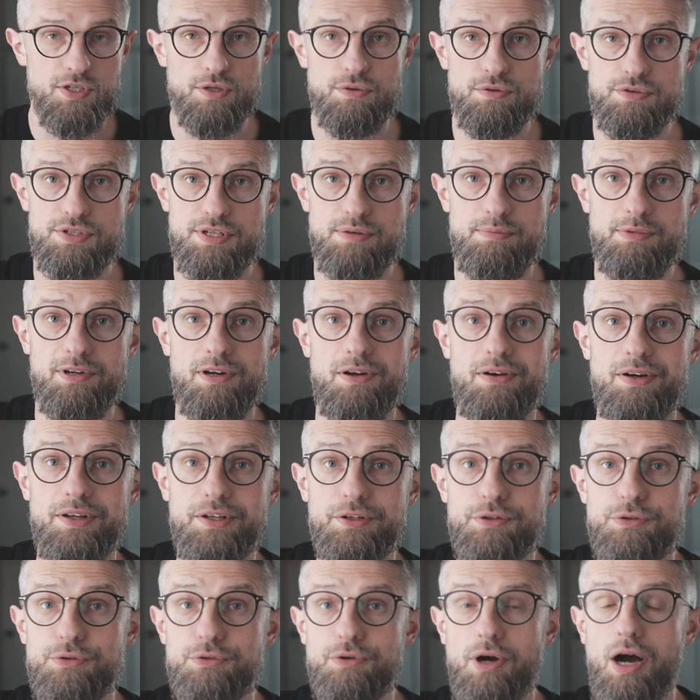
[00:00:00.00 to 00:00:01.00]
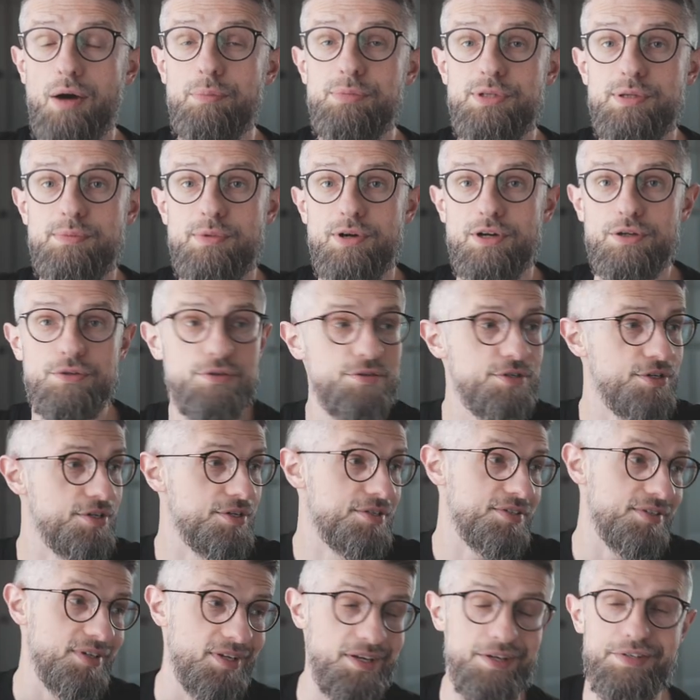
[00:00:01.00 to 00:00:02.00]
So similarly to Optimal, you
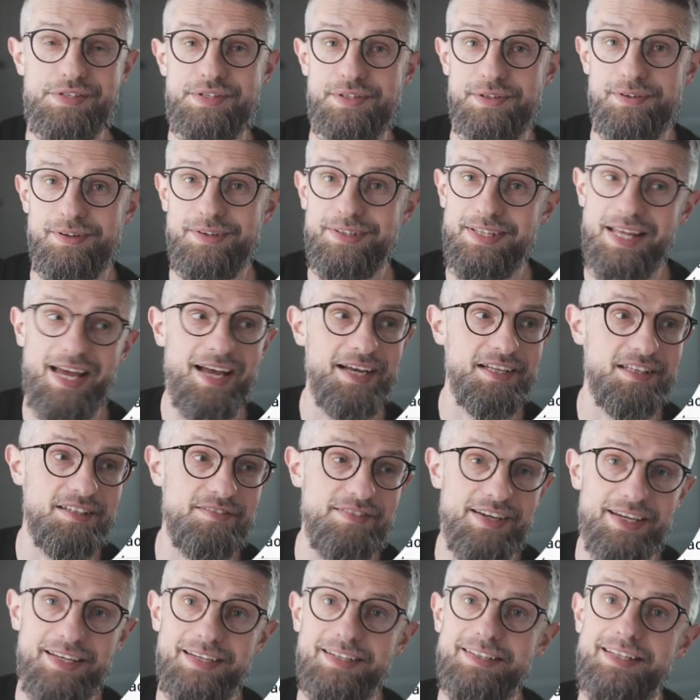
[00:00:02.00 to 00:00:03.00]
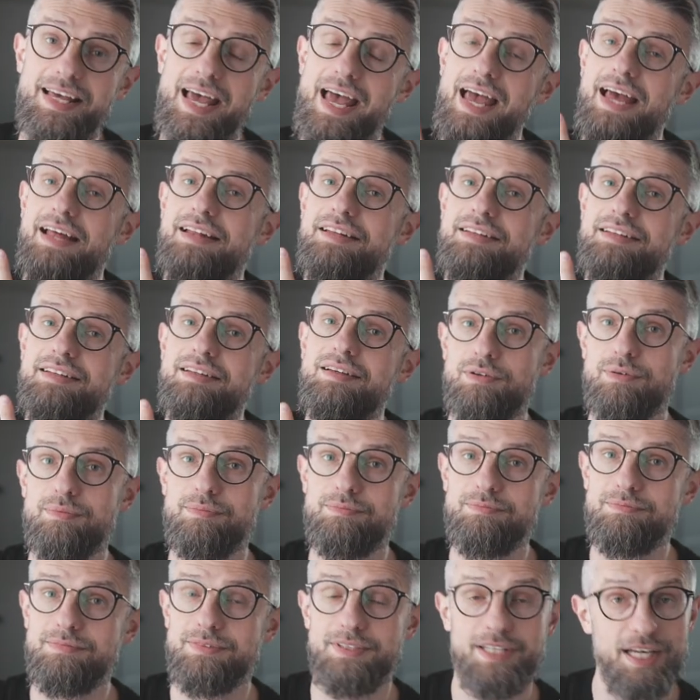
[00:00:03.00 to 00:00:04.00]
just install it, activate it, and
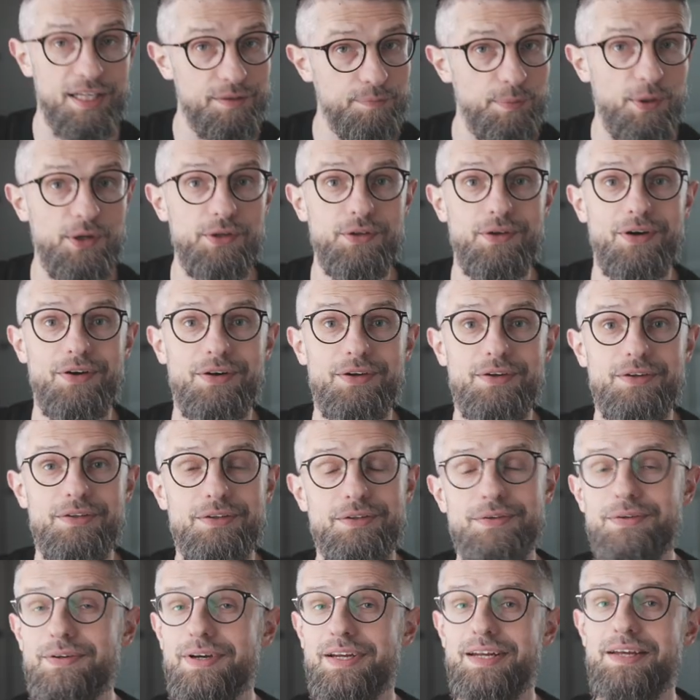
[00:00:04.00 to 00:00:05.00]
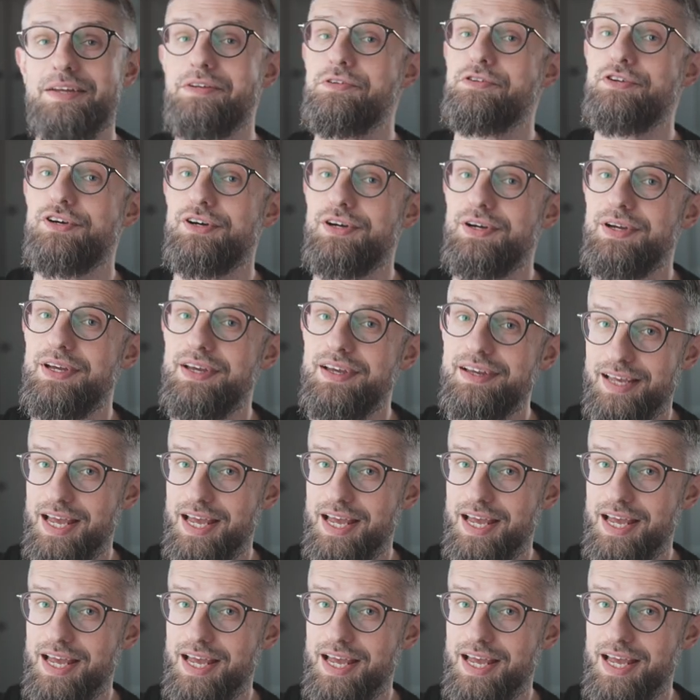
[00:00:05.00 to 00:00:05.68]
from that point on, you can enjoy